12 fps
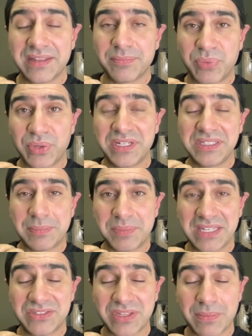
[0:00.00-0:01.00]
putting the
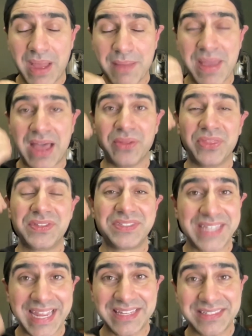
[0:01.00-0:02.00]
pizza in my mouth,
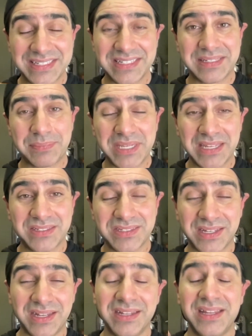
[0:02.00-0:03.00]
tasting the
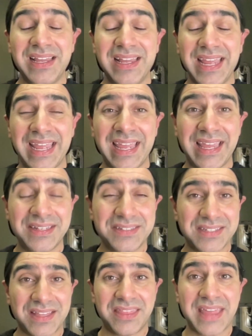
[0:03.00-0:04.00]
pizza, and
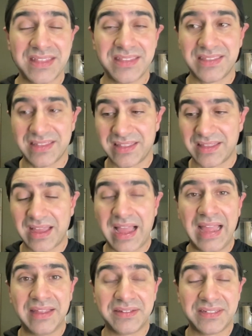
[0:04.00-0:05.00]
then
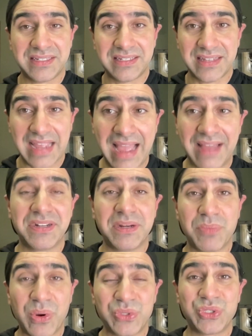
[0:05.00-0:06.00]
I have an
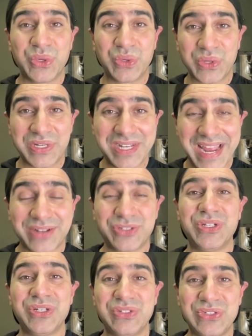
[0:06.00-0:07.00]
emotional
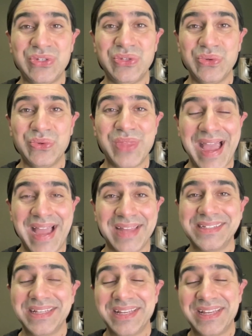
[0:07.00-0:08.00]
connection to
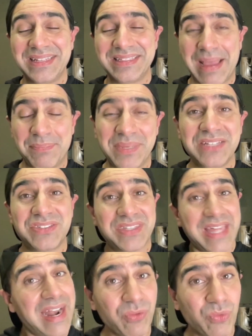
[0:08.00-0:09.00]
that pizza
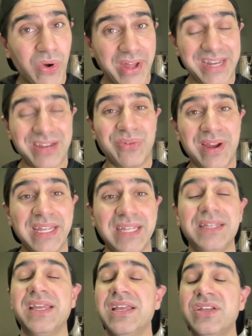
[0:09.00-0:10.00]
that I wanted, right?
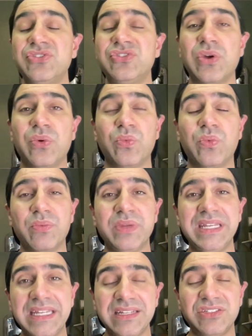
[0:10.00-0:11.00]
So what we
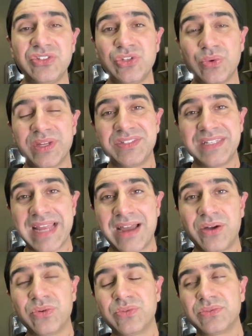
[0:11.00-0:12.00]
need to do is
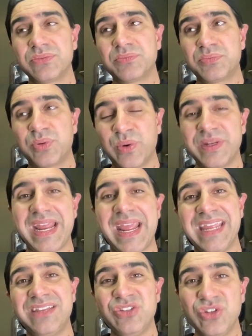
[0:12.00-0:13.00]
now put
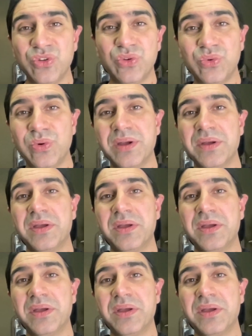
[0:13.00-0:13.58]
a new